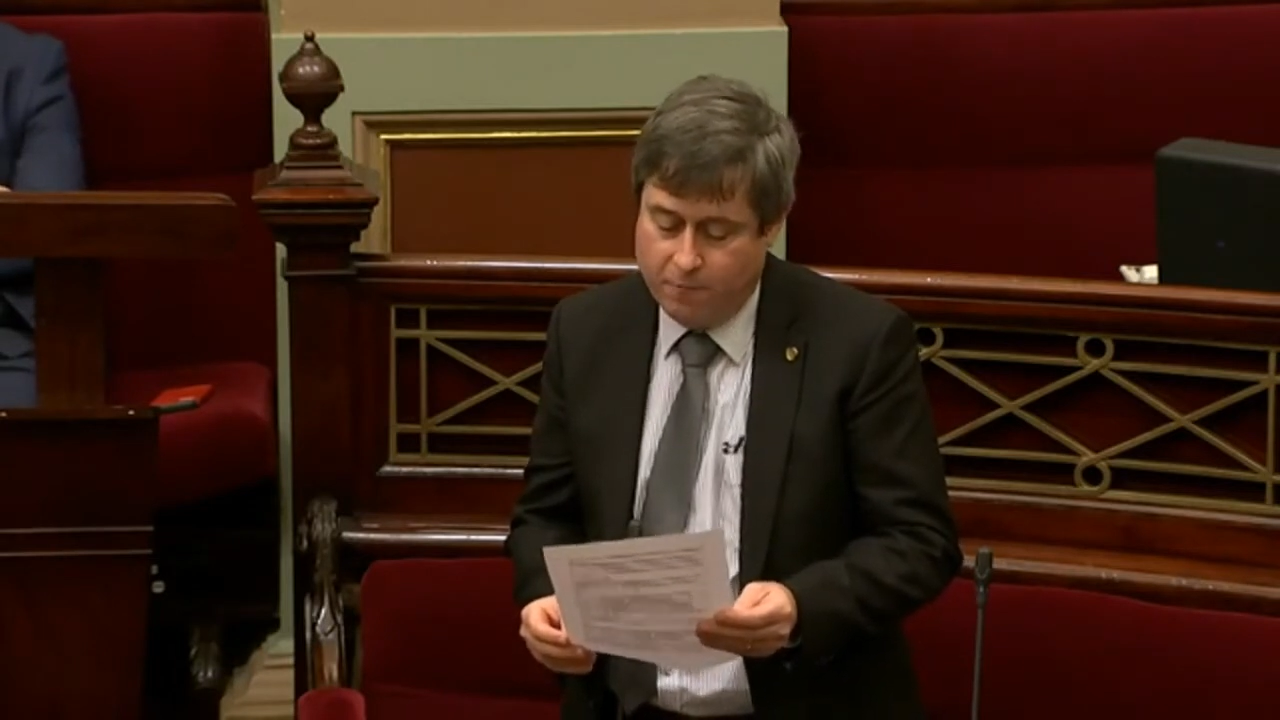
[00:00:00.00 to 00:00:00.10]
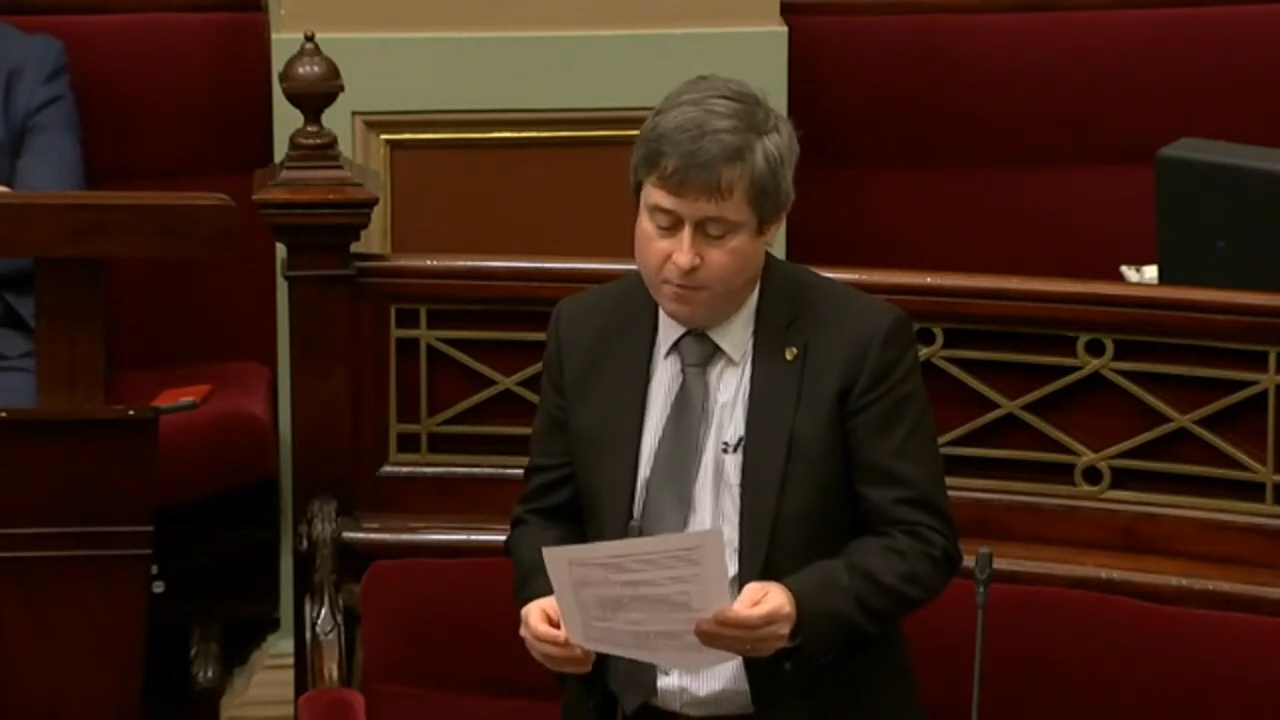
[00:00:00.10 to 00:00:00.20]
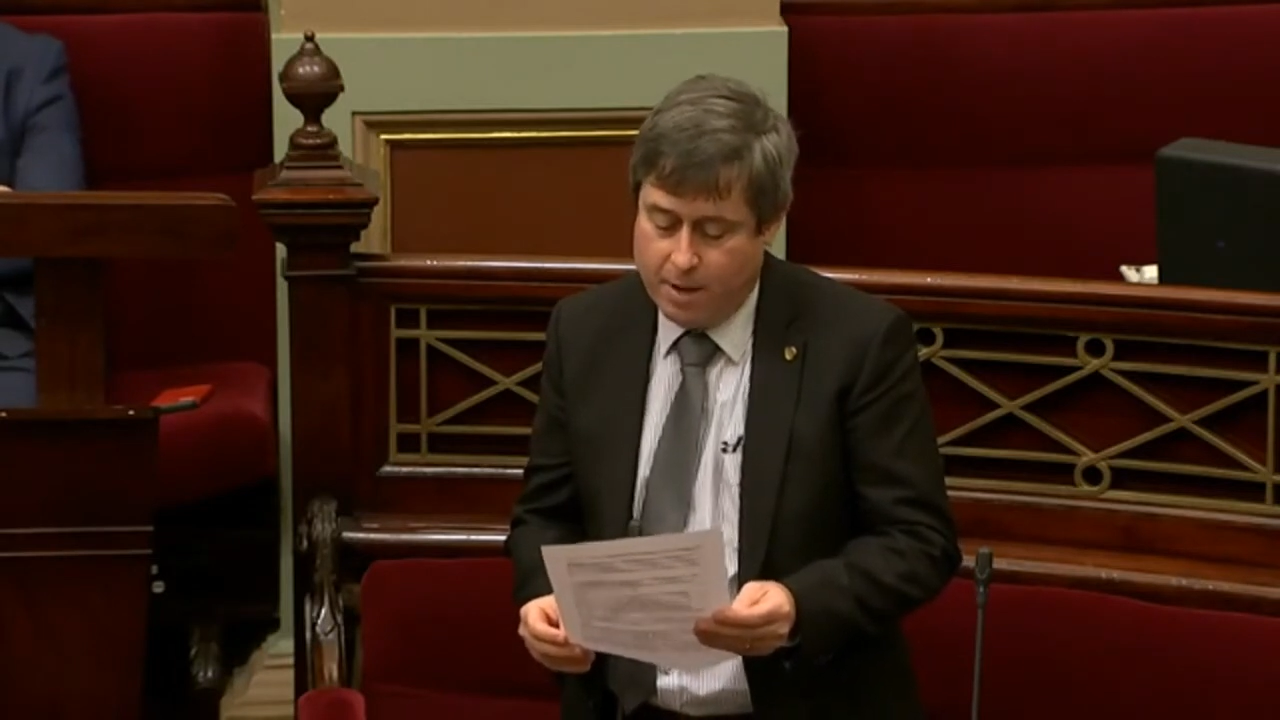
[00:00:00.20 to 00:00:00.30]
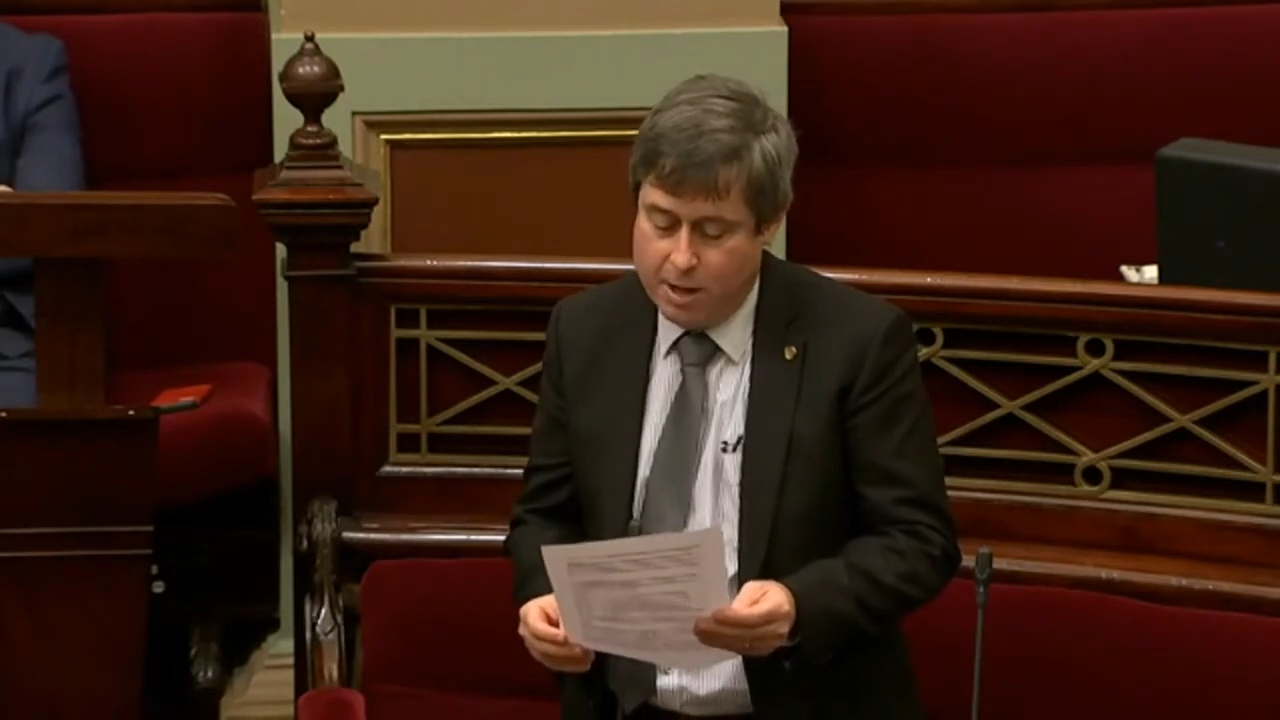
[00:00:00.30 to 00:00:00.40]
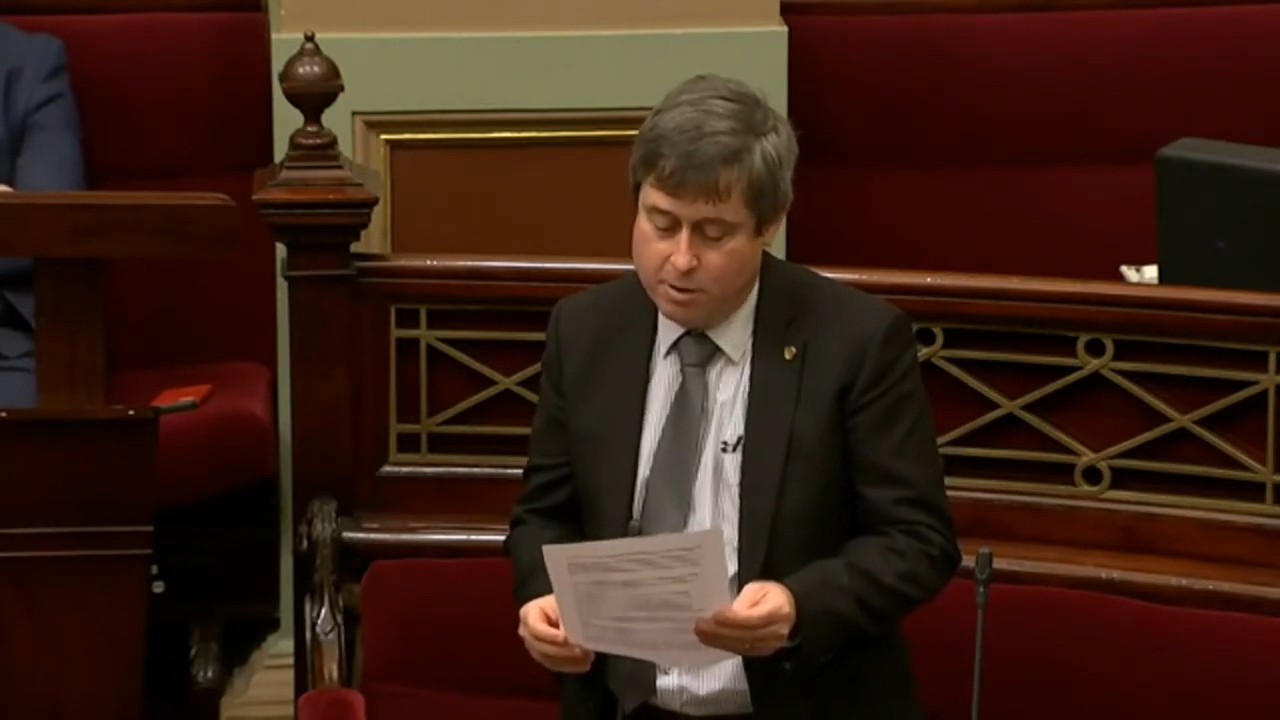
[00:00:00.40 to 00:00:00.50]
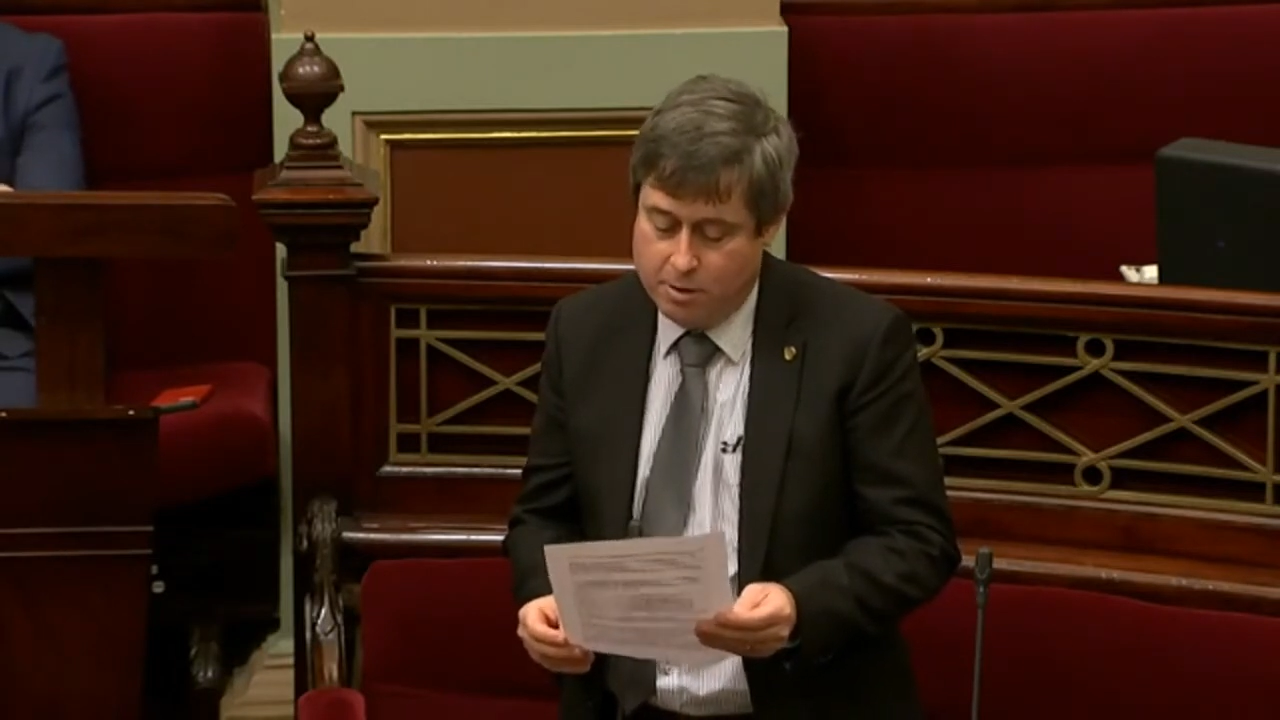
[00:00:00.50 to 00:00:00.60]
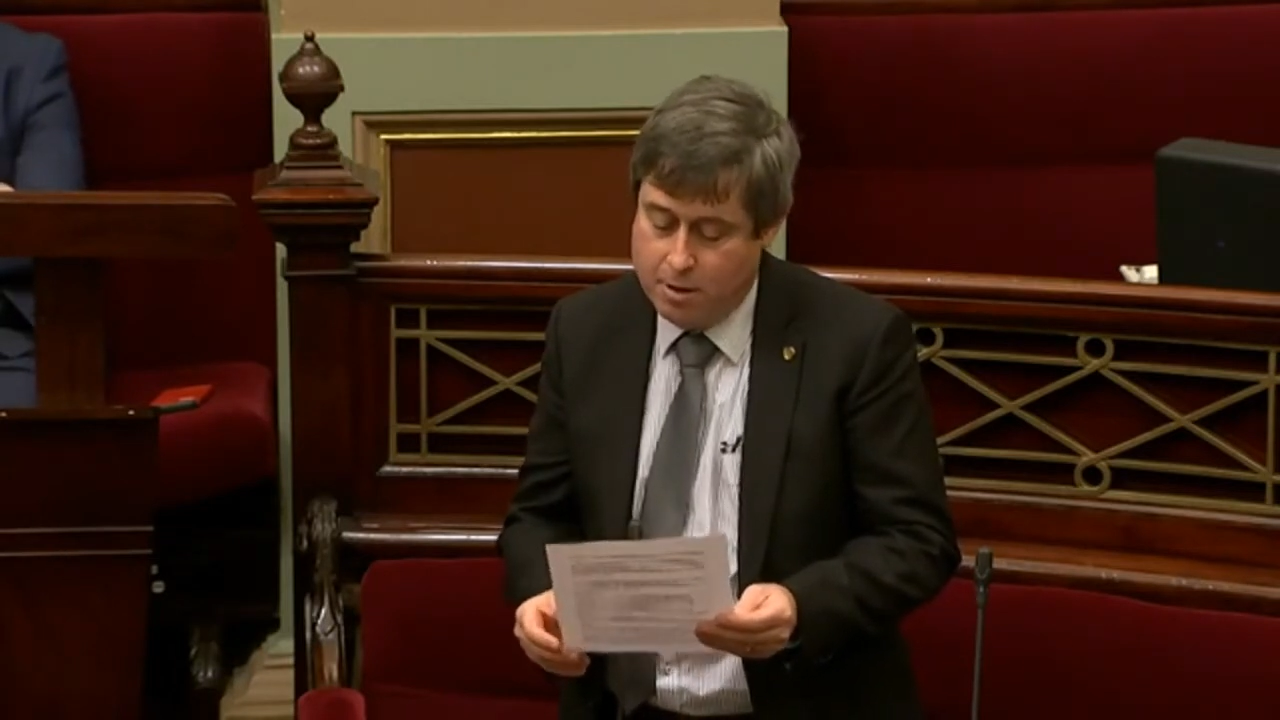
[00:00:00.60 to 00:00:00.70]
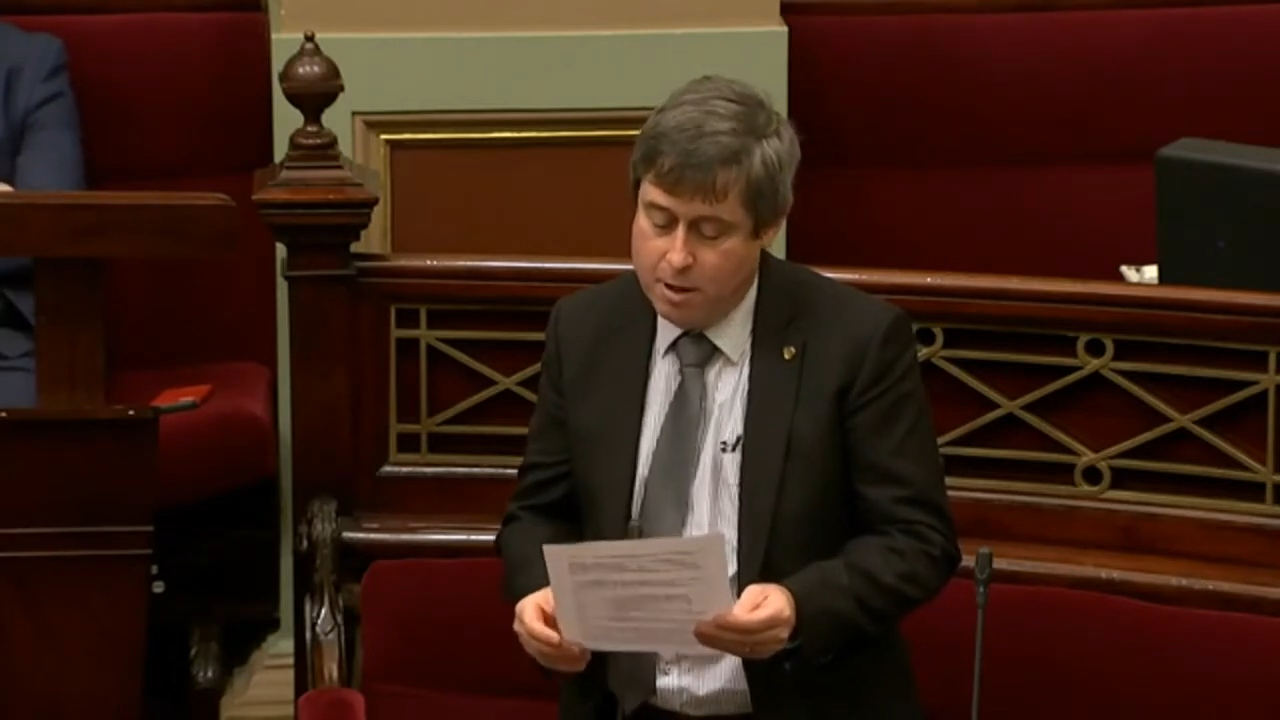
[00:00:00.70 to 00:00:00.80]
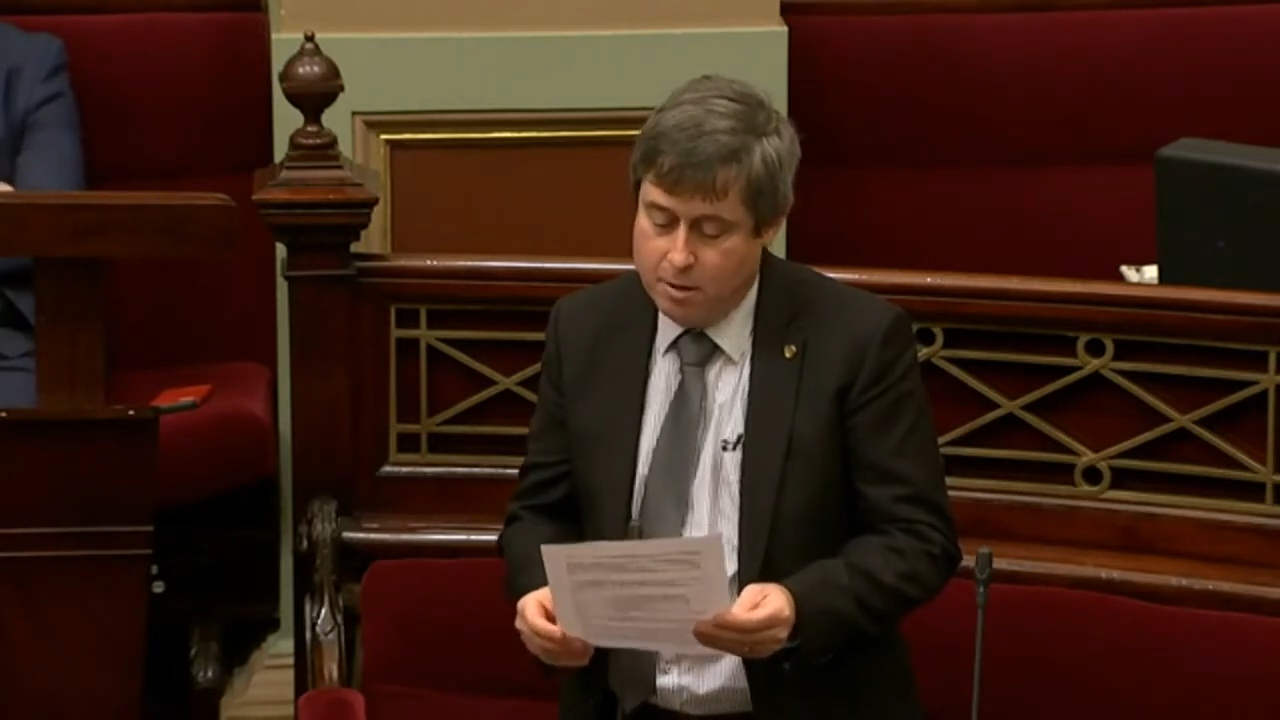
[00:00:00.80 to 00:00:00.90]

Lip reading: information